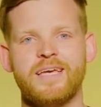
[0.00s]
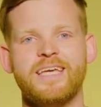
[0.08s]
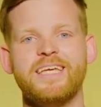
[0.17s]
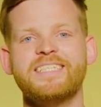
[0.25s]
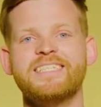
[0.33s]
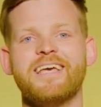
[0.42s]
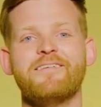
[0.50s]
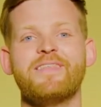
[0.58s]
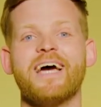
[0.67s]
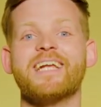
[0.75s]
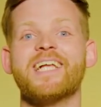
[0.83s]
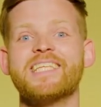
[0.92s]
He saved
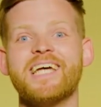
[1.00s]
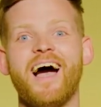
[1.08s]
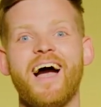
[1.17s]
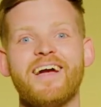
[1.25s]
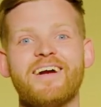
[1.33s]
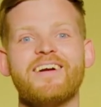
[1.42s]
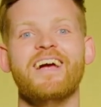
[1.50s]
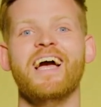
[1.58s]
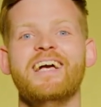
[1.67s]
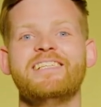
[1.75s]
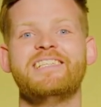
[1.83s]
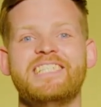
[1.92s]
that entire
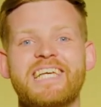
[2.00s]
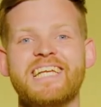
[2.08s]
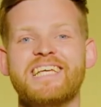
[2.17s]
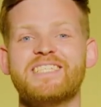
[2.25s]
city.